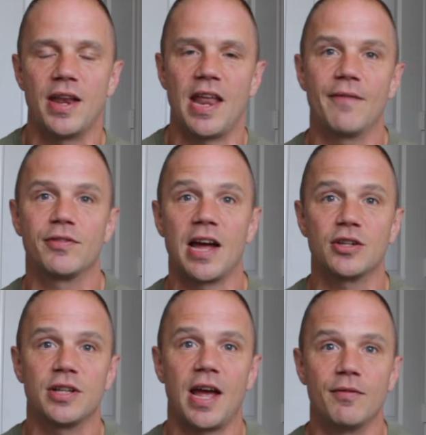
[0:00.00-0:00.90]
and
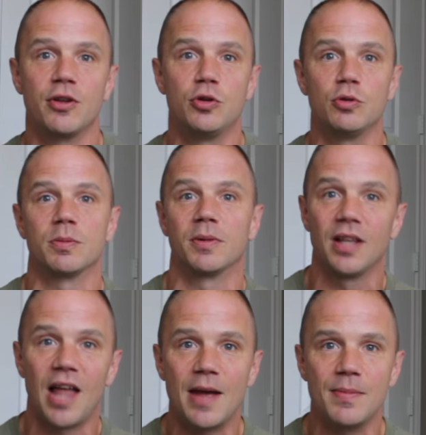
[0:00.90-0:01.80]
actually having to do some
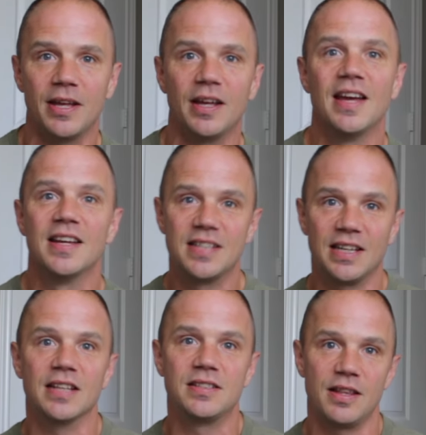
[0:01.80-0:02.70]
climbing to
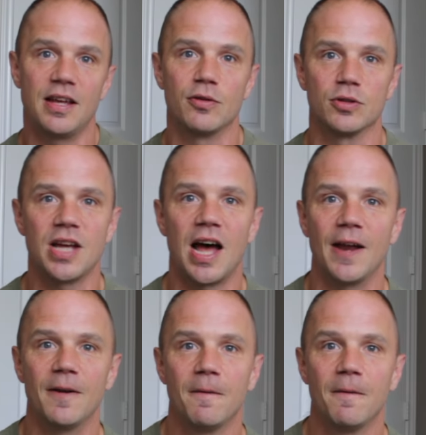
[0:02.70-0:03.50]
get to the other side.